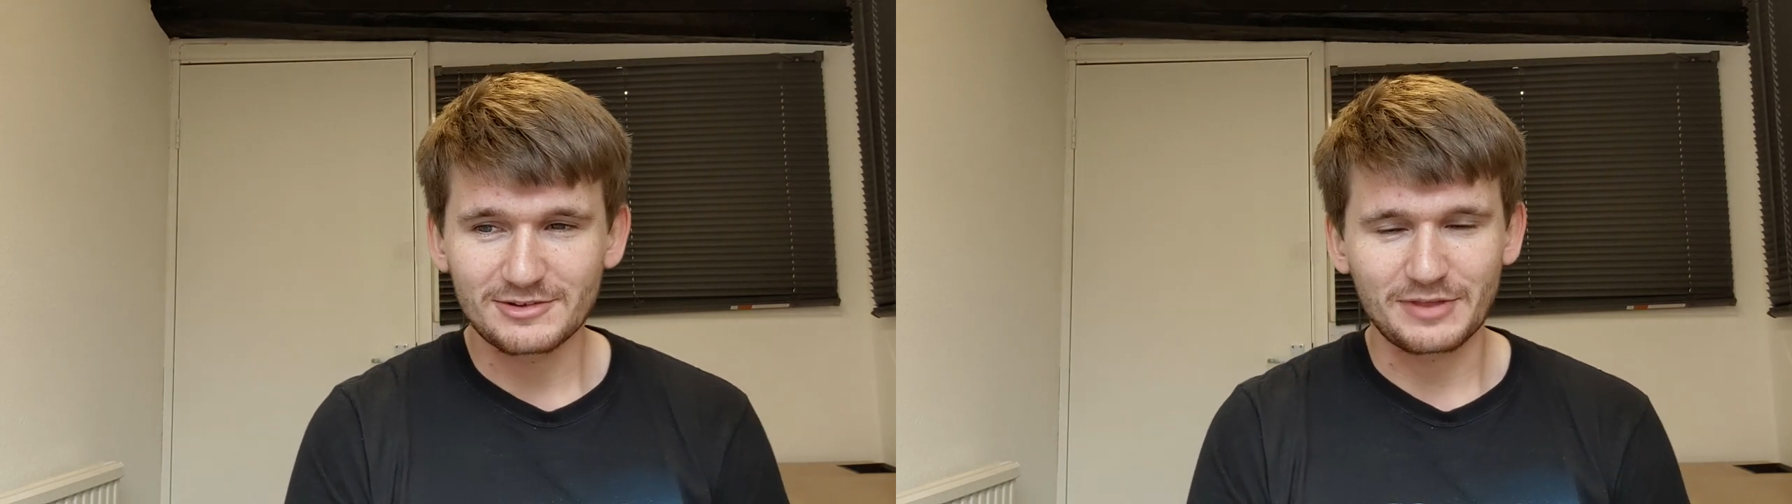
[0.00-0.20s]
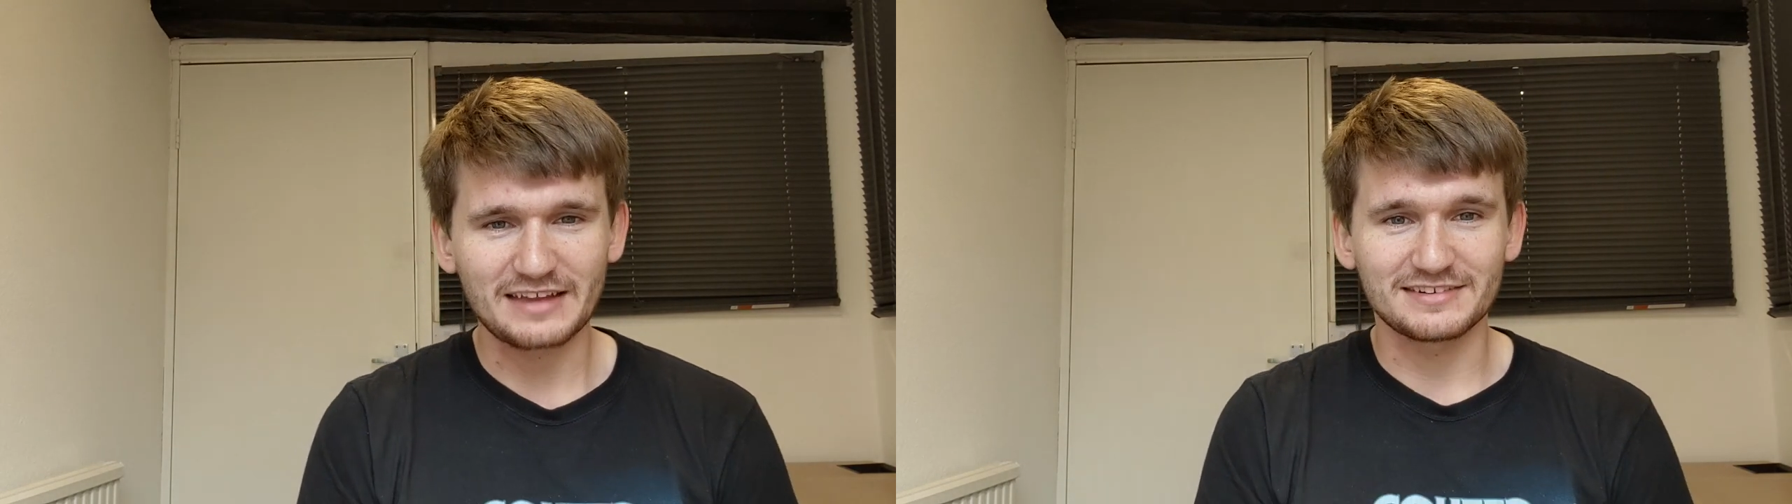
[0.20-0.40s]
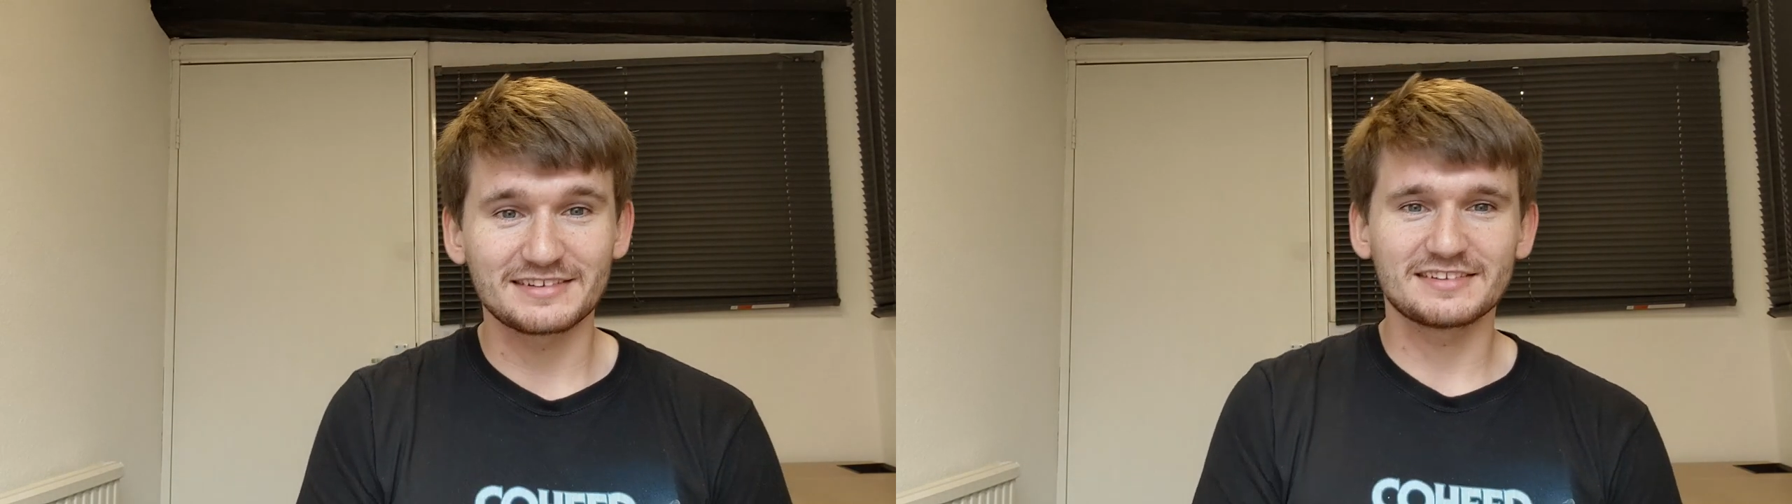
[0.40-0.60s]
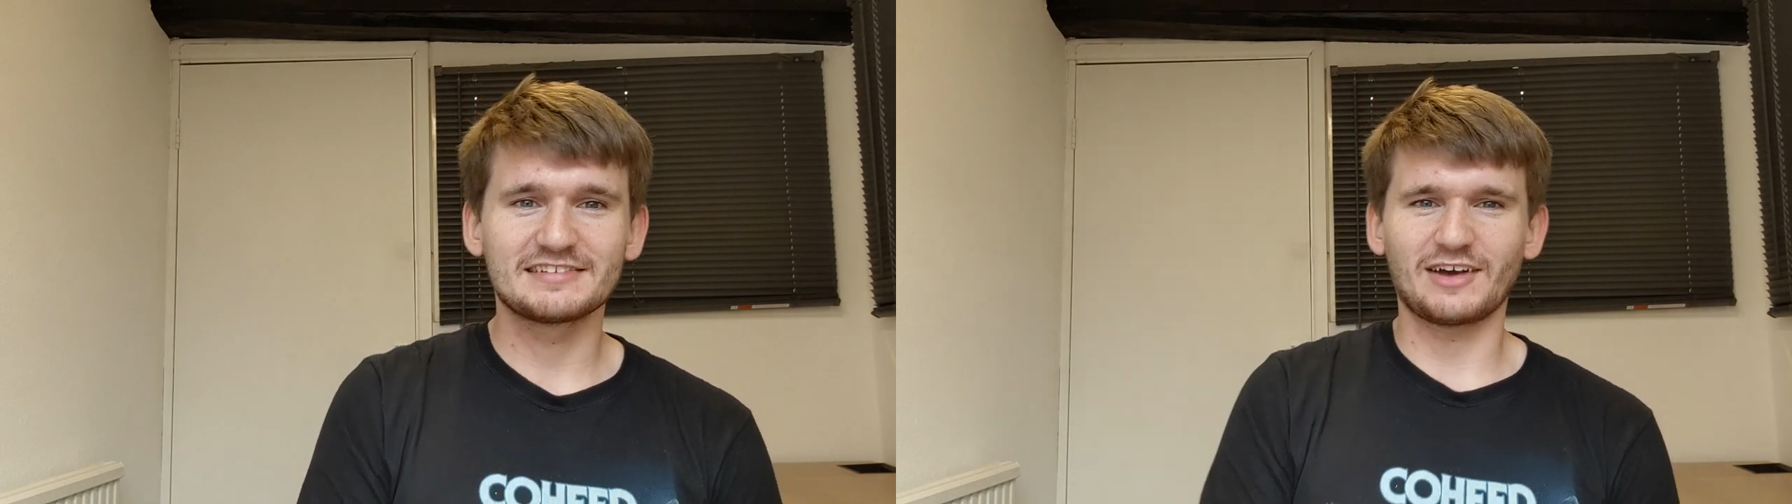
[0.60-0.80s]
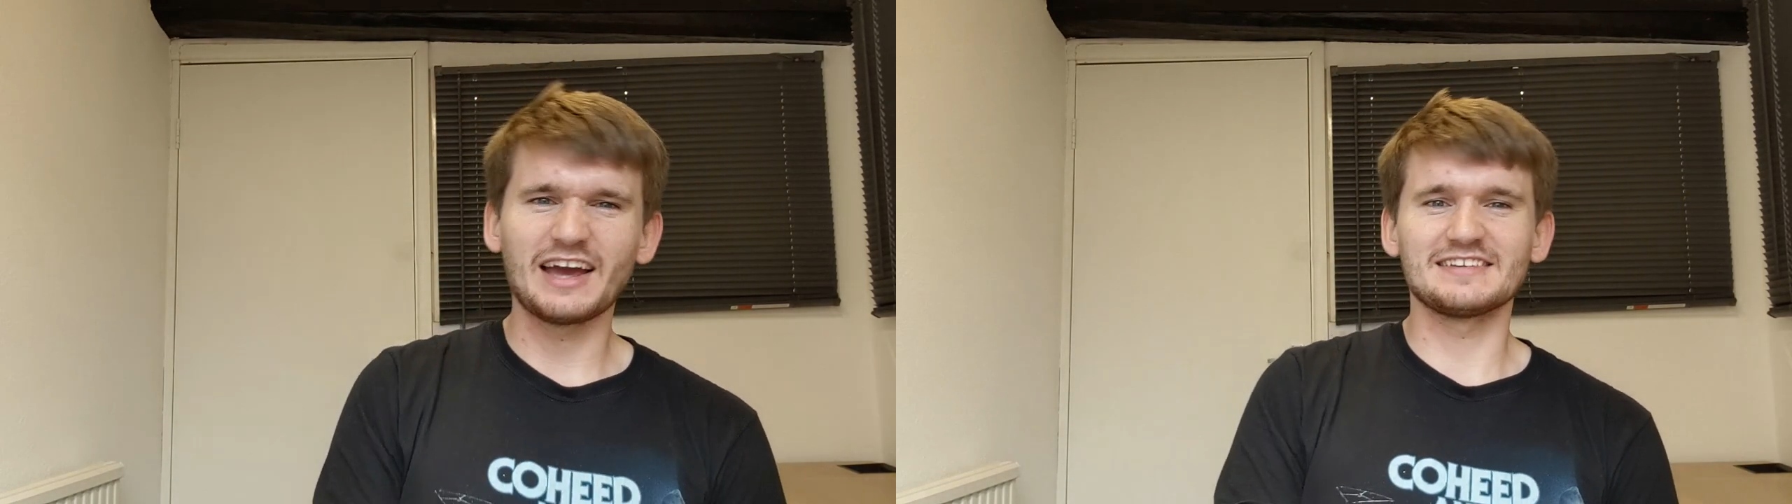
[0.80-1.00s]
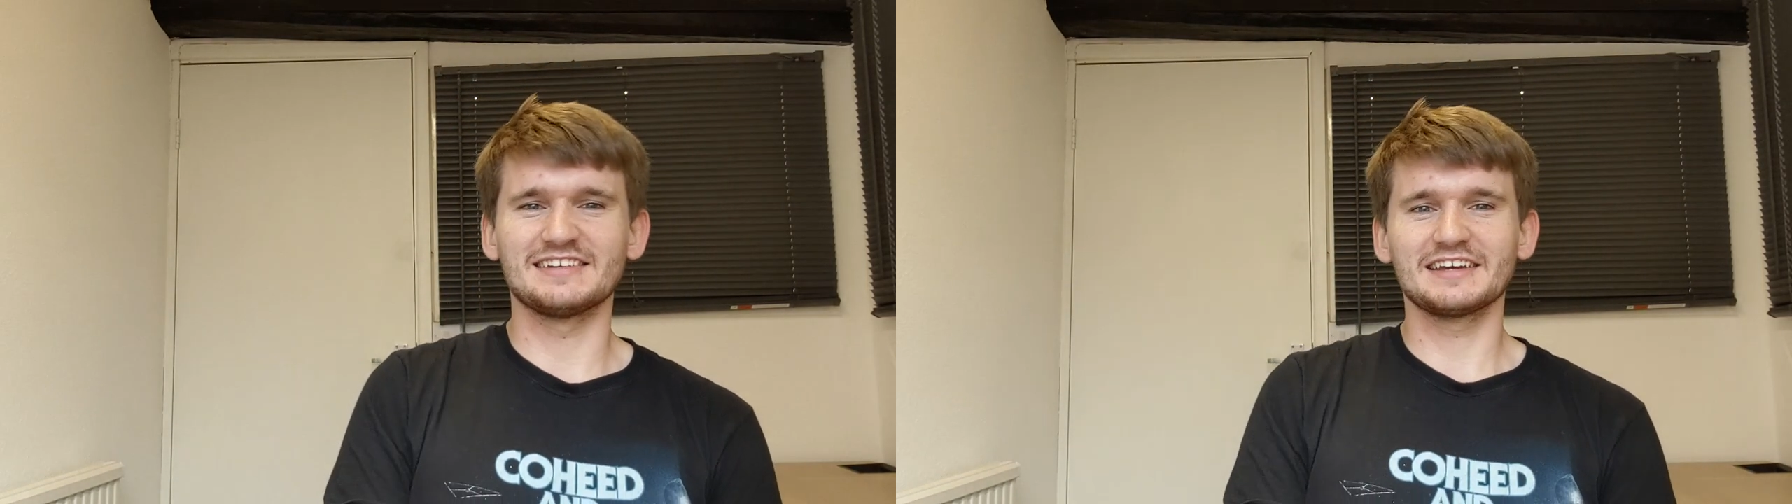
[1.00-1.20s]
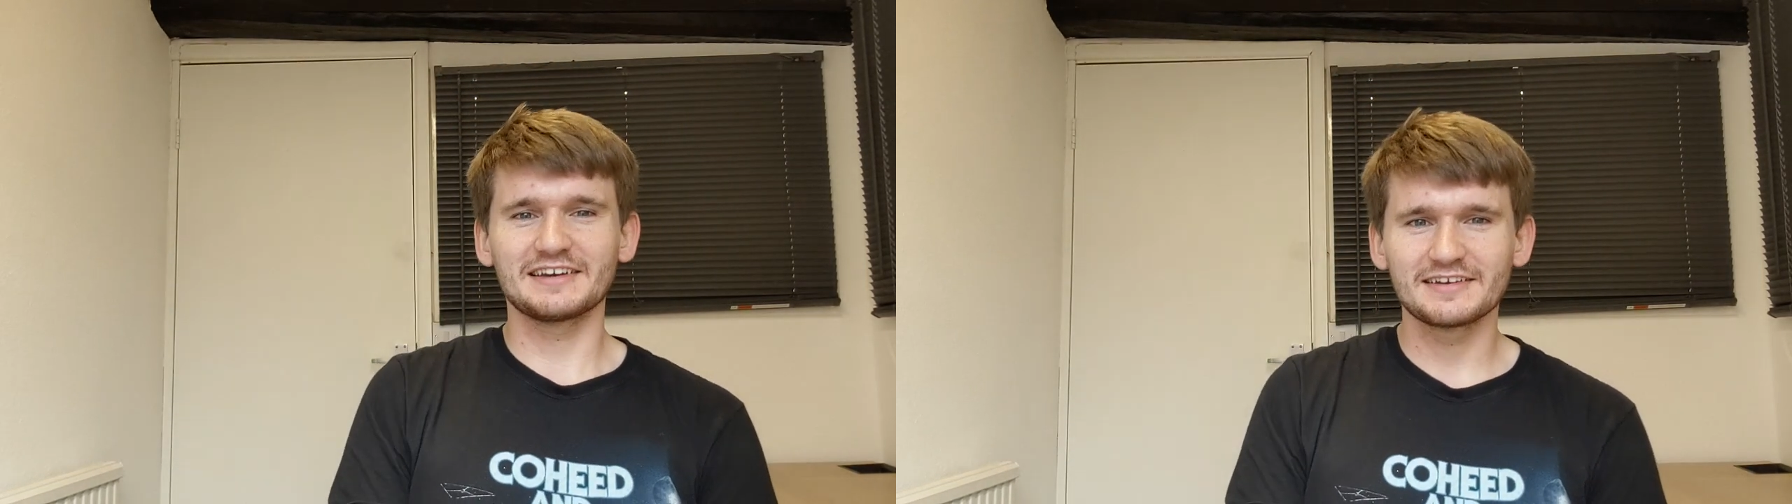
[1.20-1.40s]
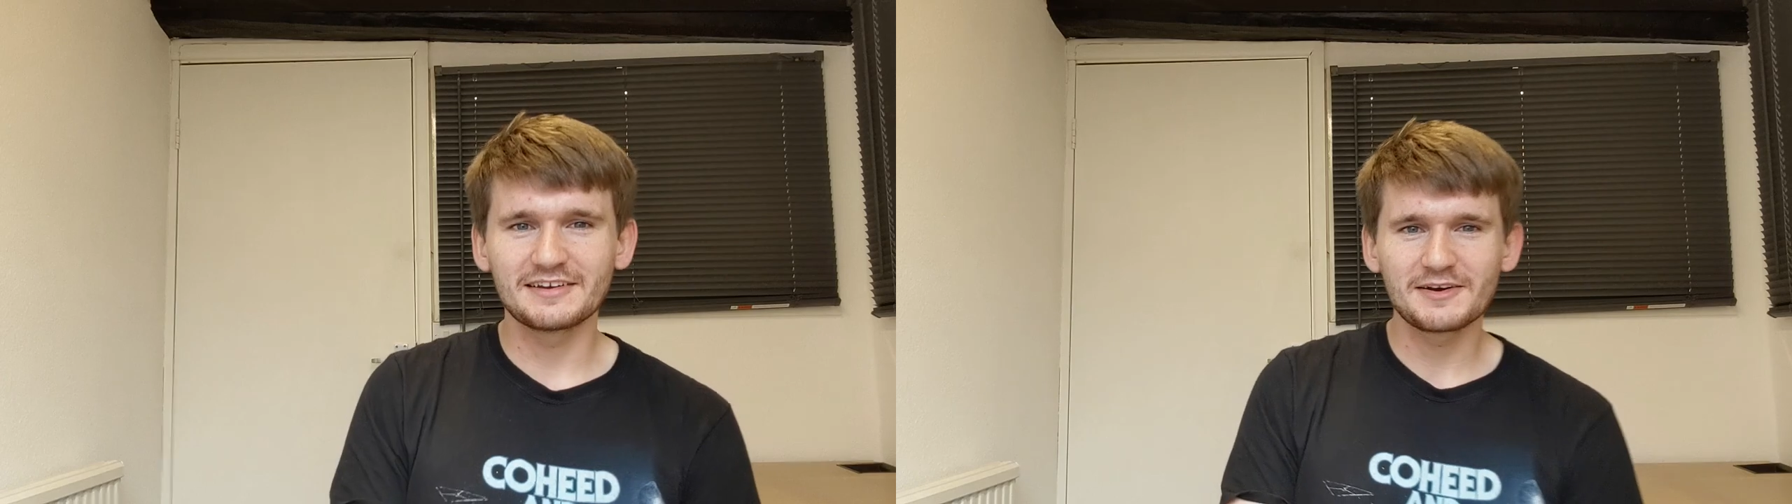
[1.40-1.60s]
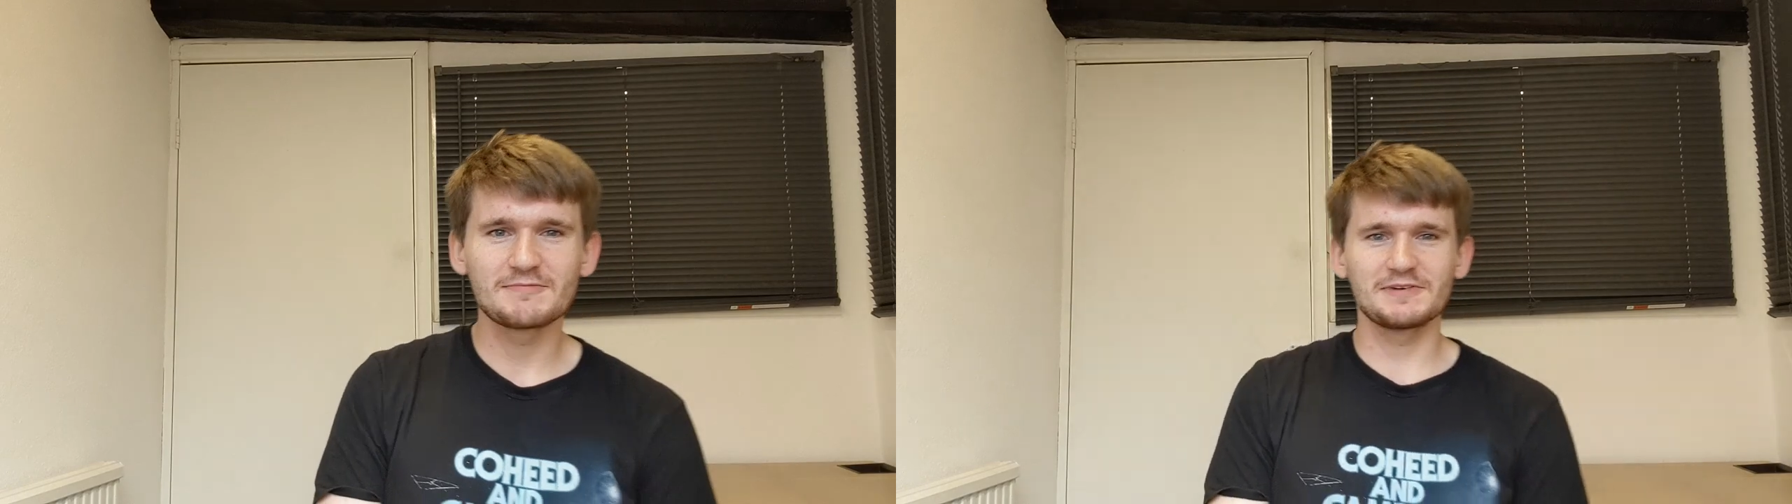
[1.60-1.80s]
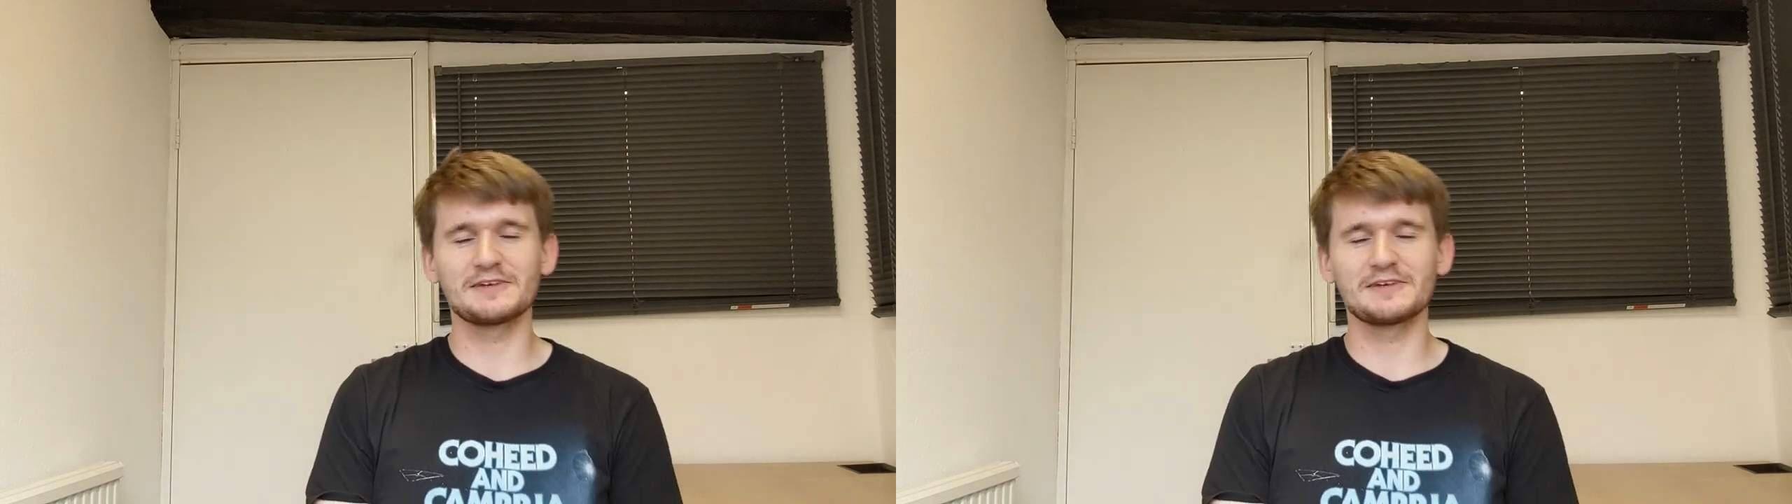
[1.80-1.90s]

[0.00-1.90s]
So that's exciting.